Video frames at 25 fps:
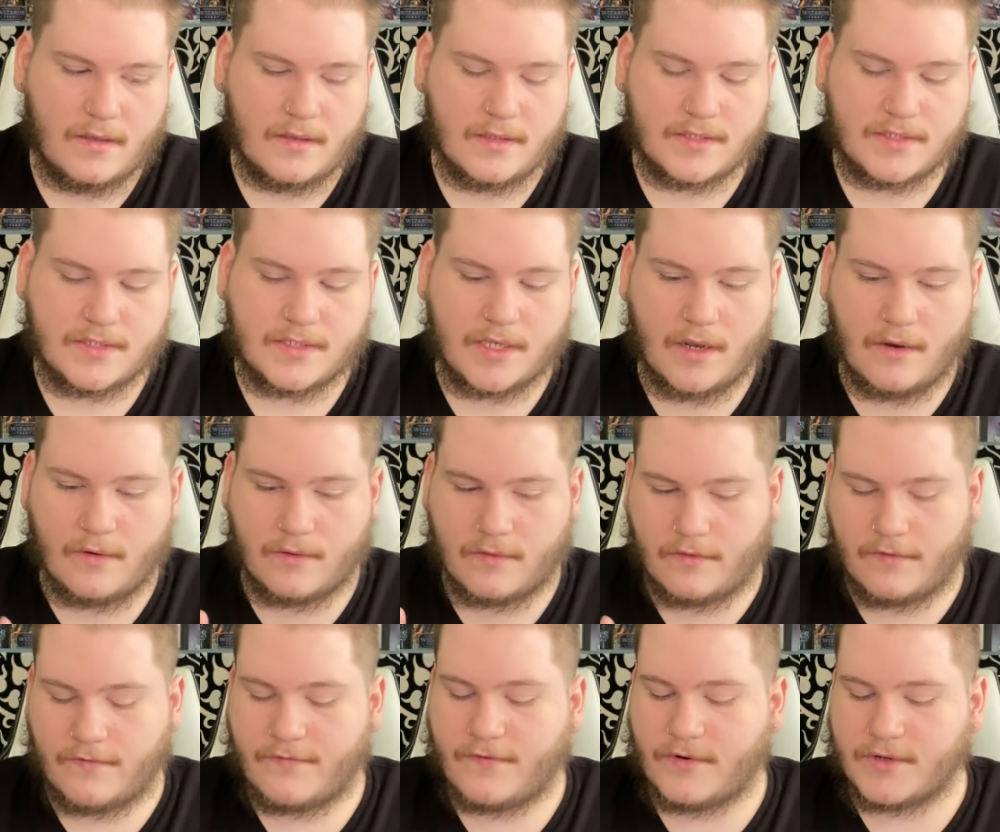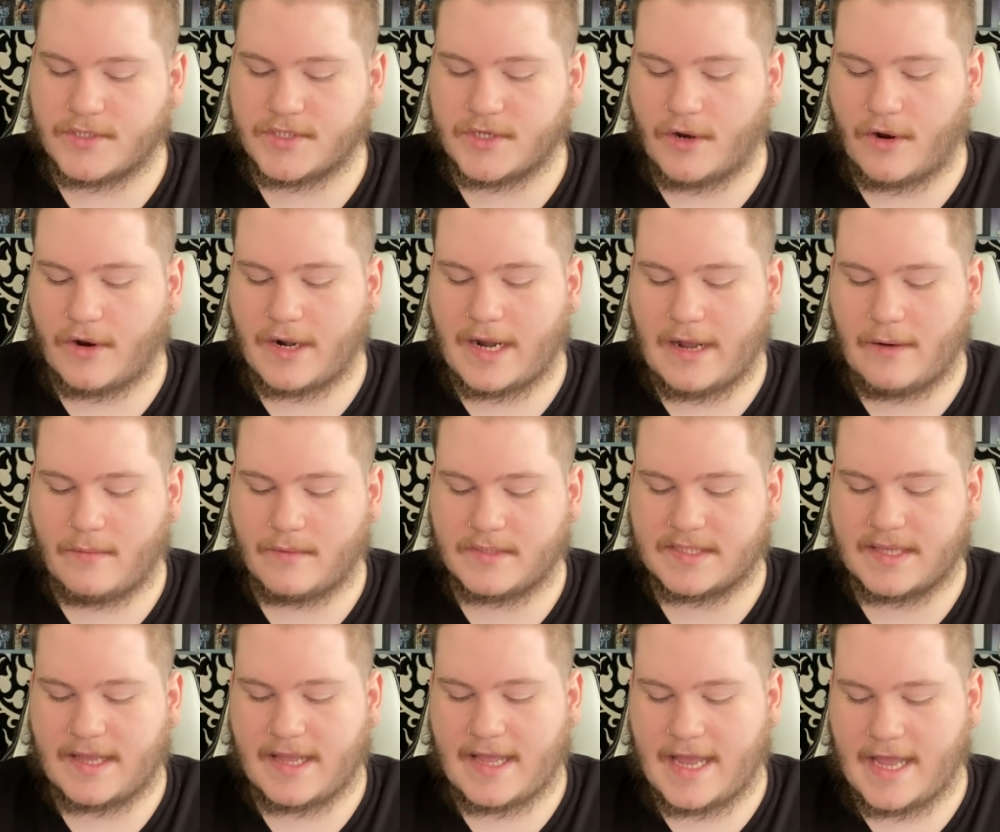So the first card out
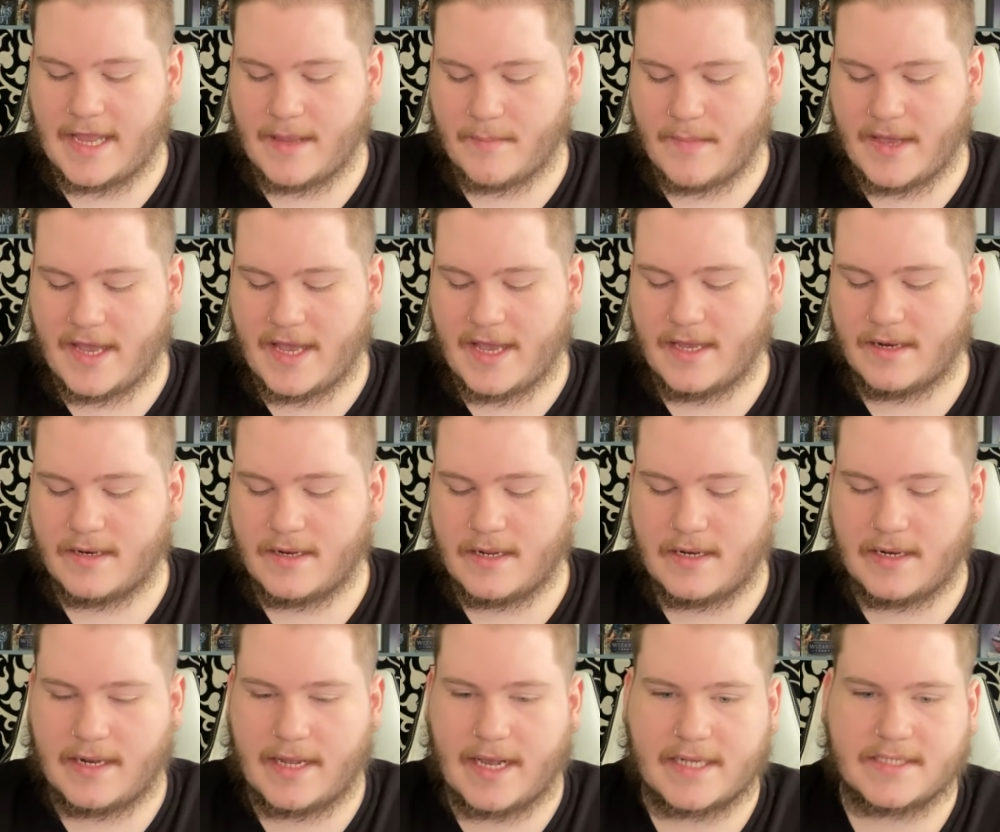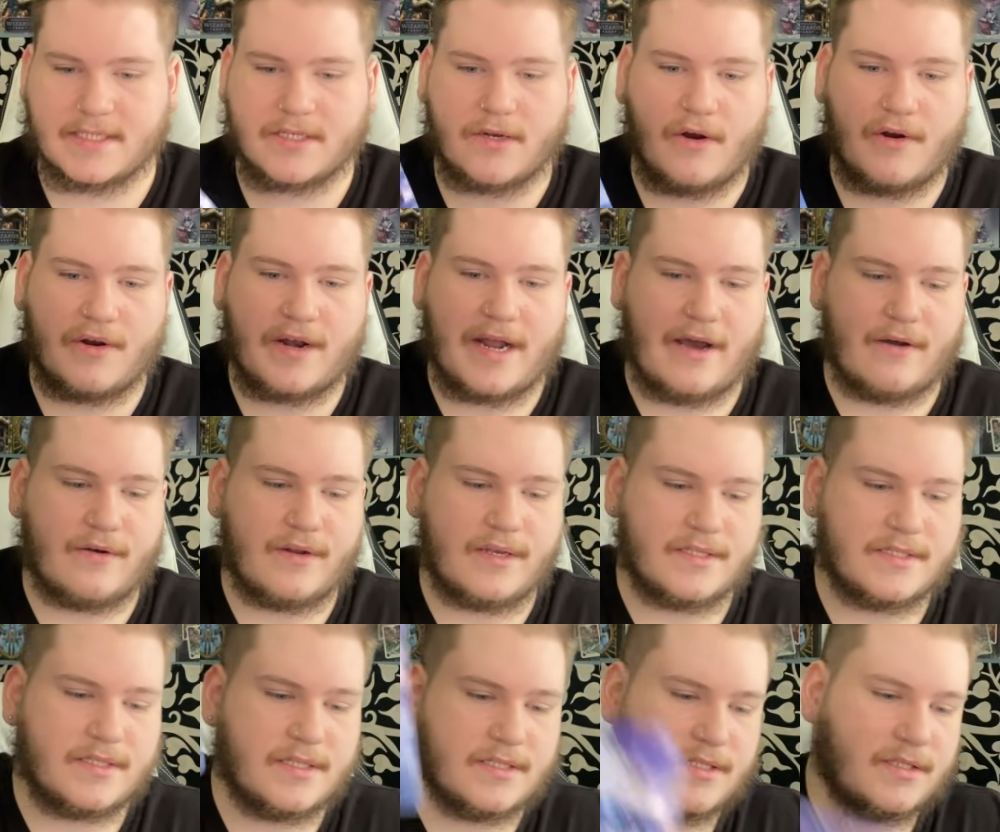was the Hangman. Next card
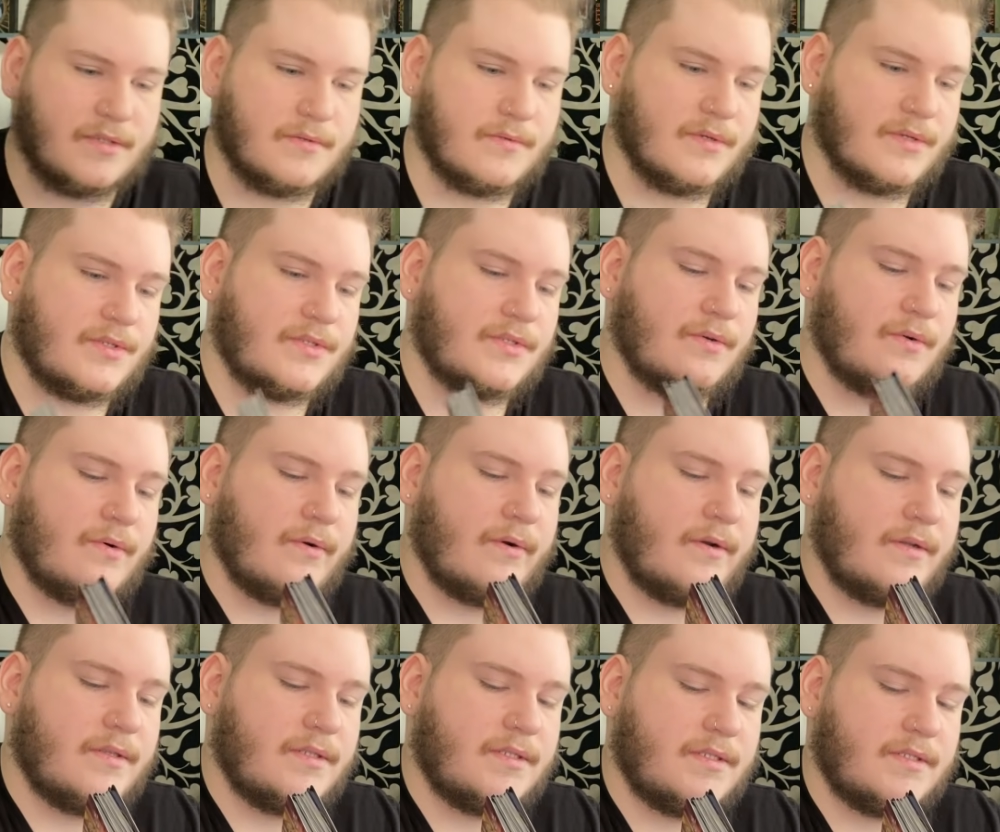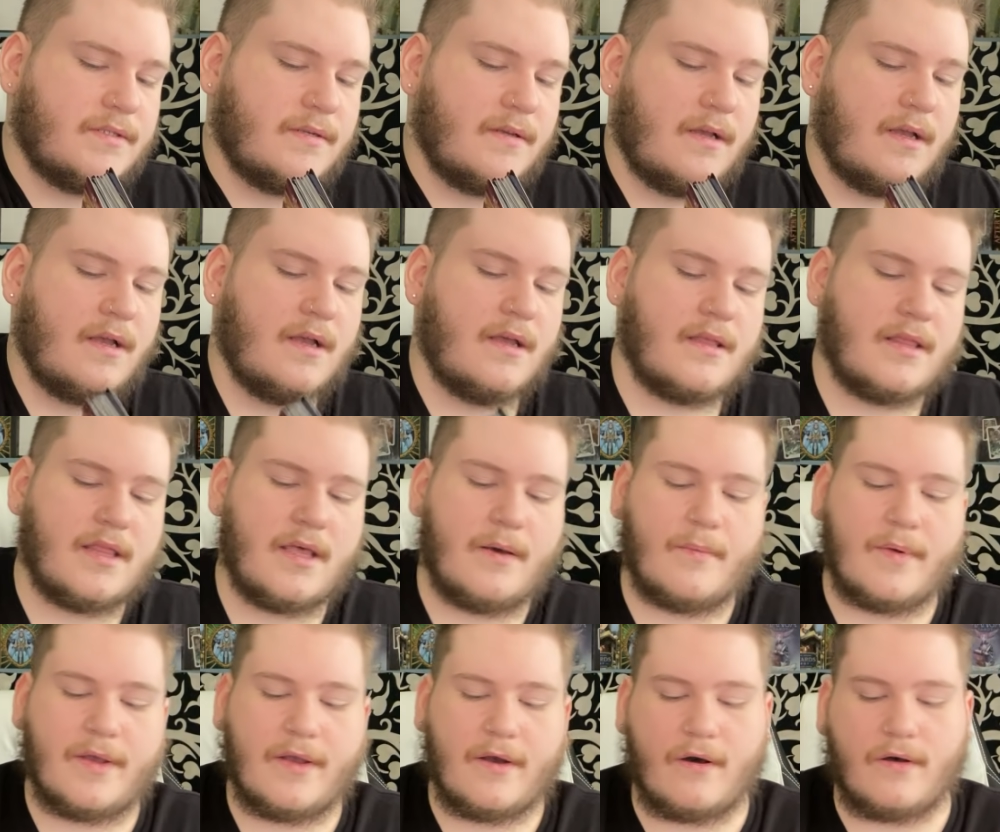out is the Two of Swords.
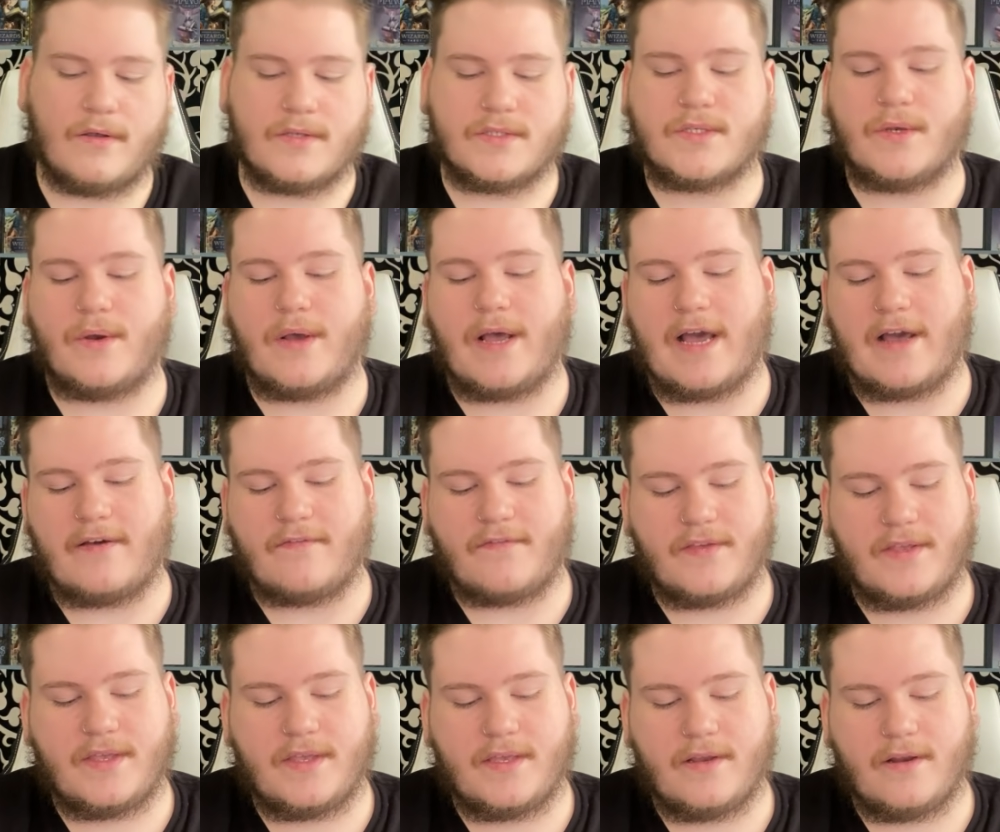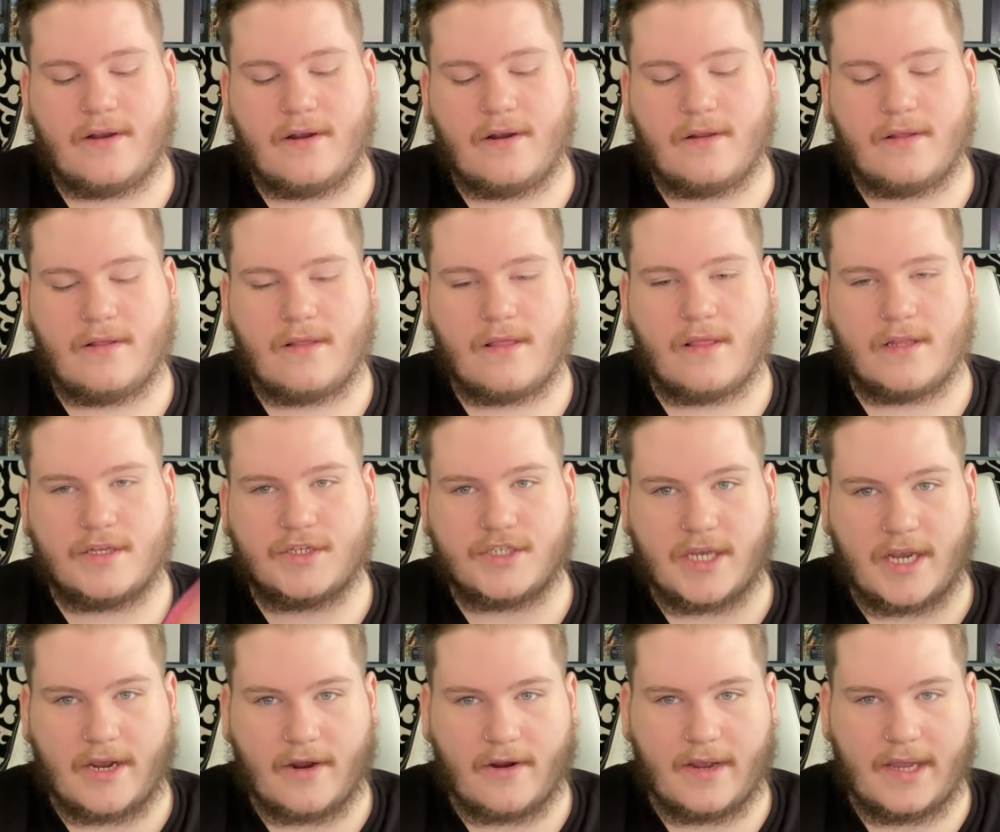Then we also have here the
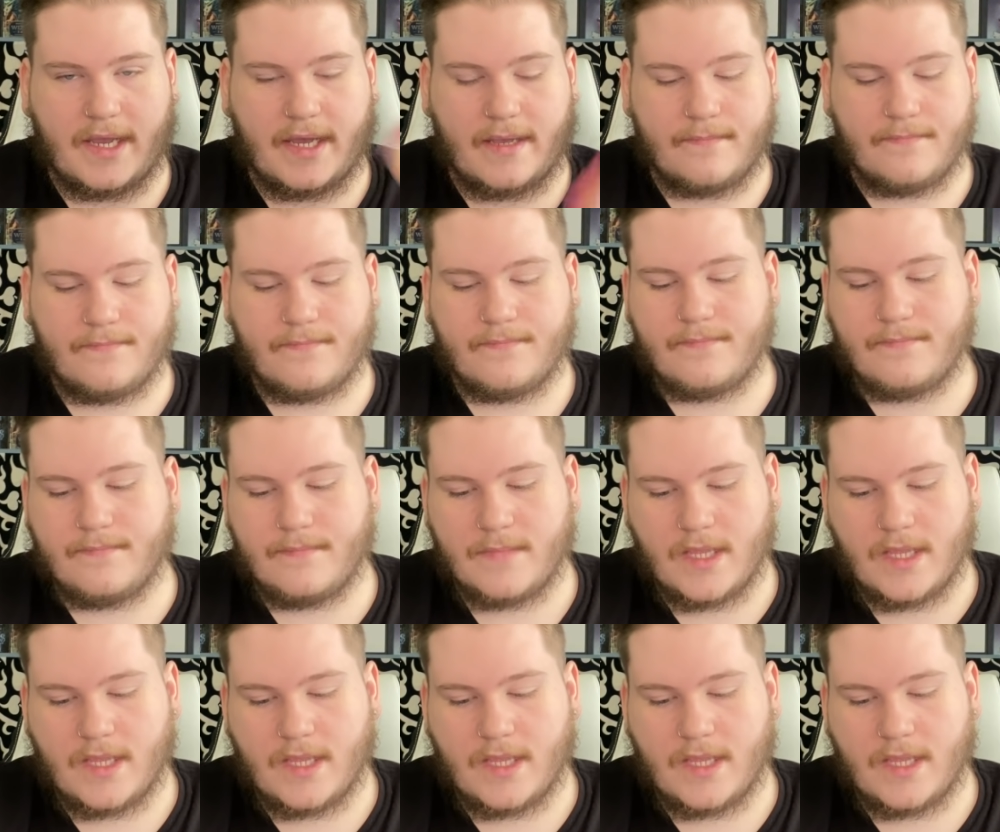Chariot.